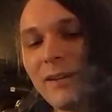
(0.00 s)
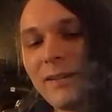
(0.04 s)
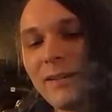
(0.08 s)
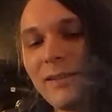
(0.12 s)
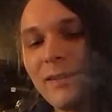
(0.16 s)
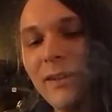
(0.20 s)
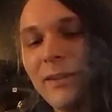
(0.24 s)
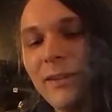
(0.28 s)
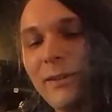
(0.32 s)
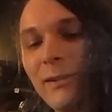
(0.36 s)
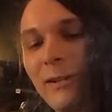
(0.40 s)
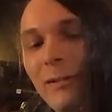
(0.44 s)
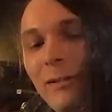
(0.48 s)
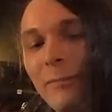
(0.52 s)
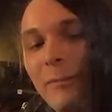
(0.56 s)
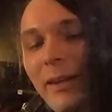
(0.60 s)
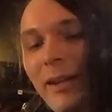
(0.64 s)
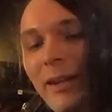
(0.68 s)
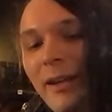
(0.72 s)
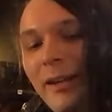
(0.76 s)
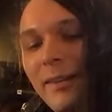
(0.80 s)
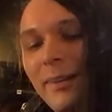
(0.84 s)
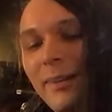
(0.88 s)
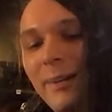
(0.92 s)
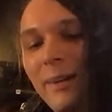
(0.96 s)
she actually told me
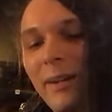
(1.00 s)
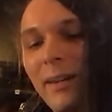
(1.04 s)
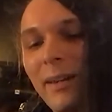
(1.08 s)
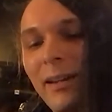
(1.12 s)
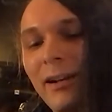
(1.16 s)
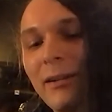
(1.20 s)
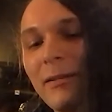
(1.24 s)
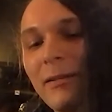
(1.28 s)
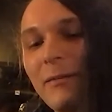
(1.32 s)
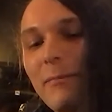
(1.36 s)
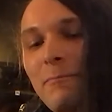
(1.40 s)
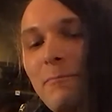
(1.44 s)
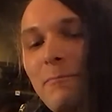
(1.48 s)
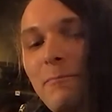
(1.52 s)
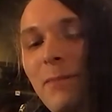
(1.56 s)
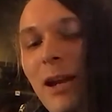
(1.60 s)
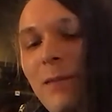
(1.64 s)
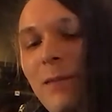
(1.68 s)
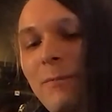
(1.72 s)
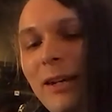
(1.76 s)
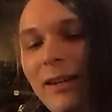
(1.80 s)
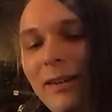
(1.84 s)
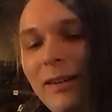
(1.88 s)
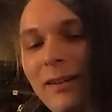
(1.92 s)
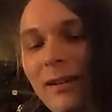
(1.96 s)
that
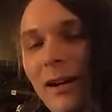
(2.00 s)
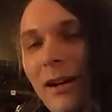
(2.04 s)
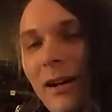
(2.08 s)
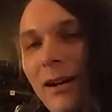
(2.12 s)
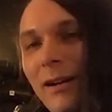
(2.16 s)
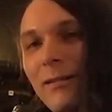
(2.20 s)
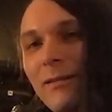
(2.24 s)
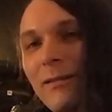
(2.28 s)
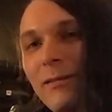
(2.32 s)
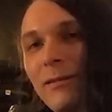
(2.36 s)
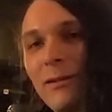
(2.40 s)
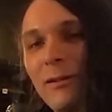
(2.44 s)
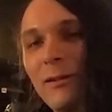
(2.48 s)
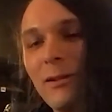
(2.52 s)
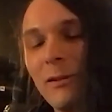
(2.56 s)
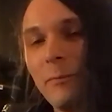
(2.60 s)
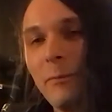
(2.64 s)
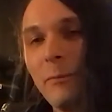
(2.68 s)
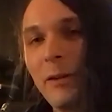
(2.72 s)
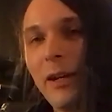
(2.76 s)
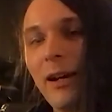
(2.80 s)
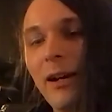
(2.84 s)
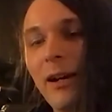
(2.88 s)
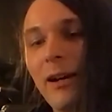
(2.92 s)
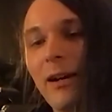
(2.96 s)
maybe guitar
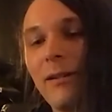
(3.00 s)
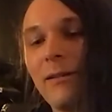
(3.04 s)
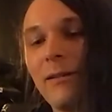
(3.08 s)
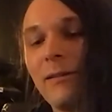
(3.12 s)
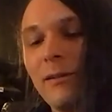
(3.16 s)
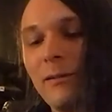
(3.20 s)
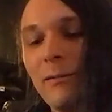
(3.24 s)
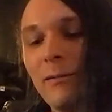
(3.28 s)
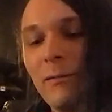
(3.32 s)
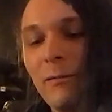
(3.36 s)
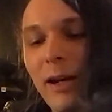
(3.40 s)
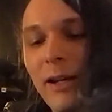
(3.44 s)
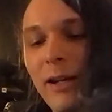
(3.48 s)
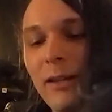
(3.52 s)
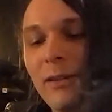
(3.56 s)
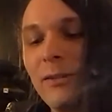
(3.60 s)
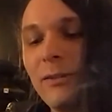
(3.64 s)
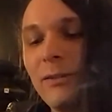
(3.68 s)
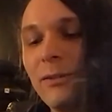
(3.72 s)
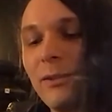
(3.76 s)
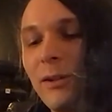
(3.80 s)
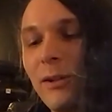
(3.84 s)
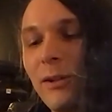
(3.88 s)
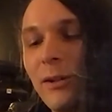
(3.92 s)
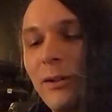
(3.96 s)
could be a good way
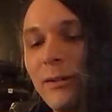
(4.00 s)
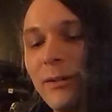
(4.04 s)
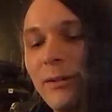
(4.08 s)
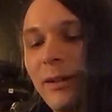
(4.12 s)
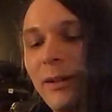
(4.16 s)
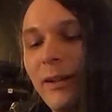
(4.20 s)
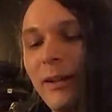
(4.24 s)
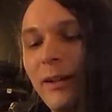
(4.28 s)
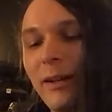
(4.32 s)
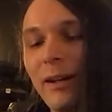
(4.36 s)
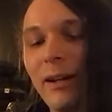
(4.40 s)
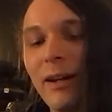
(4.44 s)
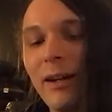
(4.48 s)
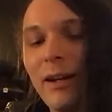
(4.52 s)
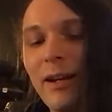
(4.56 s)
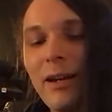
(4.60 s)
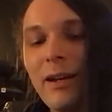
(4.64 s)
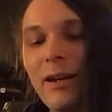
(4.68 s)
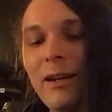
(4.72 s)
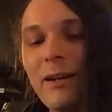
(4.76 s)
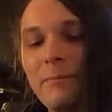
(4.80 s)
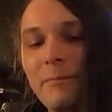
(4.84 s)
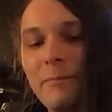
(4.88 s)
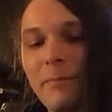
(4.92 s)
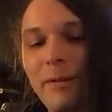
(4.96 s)
to
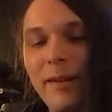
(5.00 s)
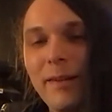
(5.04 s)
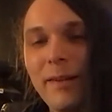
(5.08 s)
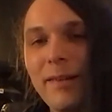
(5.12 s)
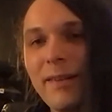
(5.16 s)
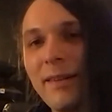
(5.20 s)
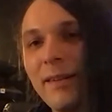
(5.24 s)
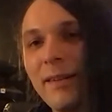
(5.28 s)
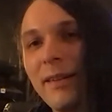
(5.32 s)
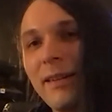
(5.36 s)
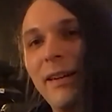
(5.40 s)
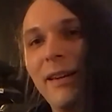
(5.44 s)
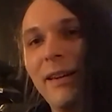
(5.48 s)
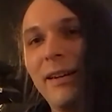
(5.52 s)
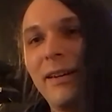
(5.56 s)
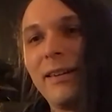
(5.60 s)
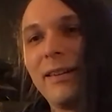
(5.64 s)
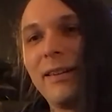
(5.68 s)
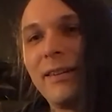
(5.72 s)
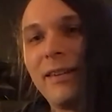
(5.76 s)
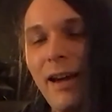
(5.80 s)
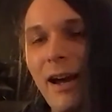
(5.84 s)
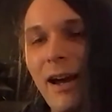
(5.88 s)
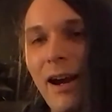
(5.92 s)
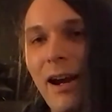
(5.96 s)
invest
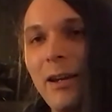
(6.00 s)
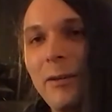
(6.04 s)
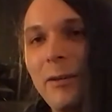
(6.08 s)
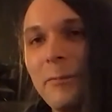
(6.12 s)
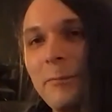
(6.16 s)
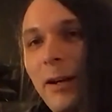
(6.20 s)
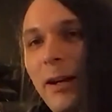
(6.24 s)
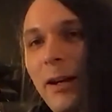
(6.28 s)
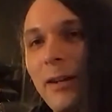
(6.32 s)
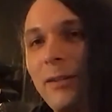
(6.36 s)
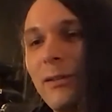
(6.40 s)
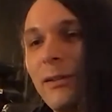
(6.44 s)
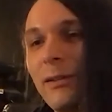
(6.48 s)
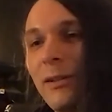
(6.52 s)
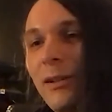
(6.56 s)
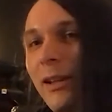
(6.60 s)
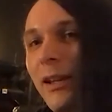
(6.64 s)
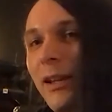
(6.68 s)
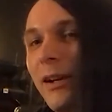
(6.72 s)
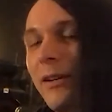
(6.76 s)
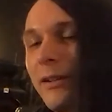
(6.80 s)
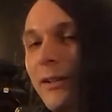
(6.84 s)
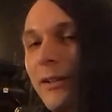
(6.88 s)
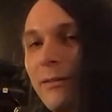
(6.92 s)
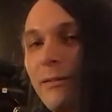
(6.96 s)
time and
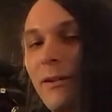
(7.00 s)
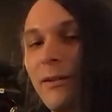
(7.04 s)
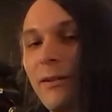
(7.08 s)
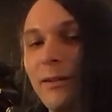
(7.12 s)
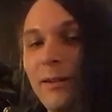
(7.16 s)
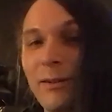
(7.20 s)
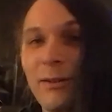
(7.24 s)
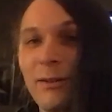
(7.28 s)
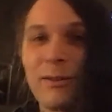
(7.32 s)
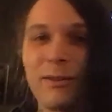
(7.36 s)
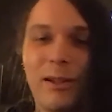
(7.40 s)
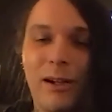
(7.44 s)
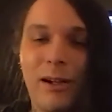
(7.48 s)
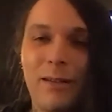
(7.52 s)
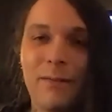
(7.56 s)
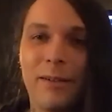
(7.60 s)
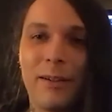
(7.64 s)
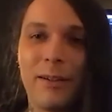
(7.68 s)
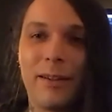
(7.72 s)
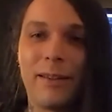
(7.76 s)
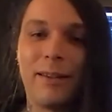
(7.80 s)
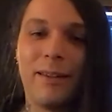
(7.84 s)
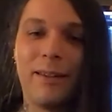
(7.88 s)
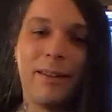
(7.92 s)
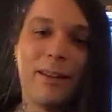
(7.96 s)
learning new stuff
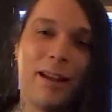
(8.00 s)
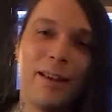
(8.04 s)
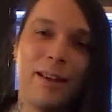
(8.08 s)
and